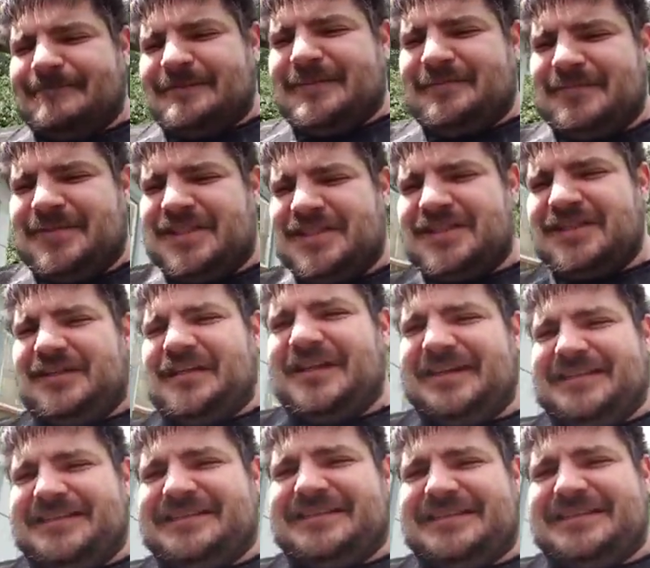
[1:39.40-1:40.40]
I'm just all
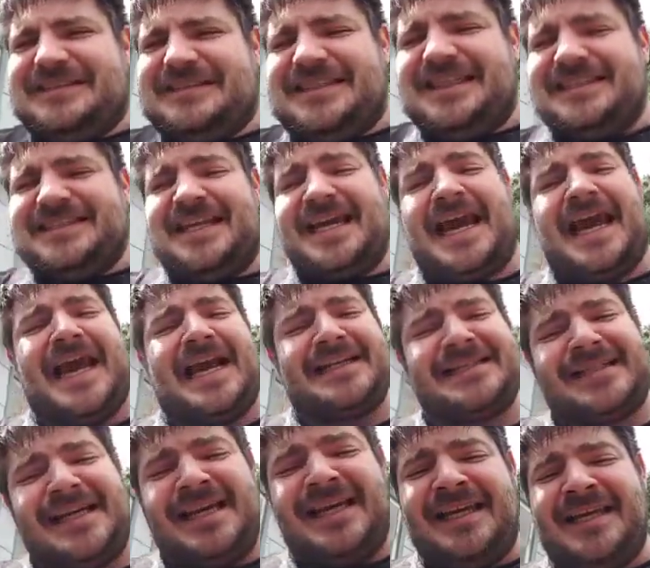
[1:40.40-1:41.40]
like, stick to
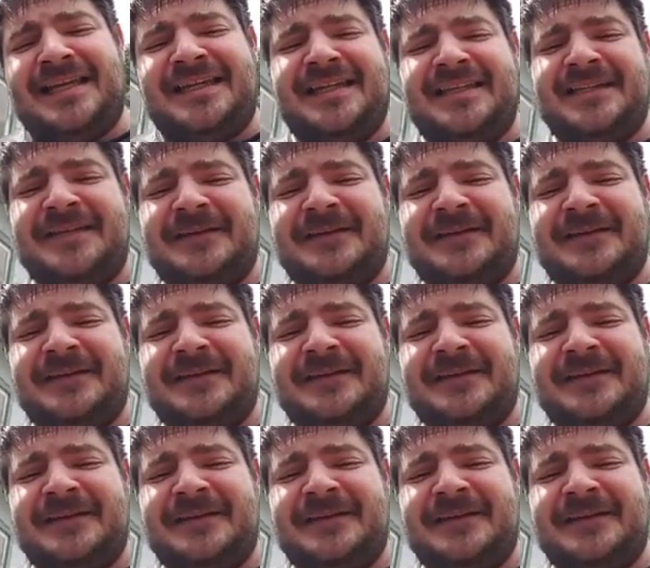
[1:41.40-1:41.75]
acting.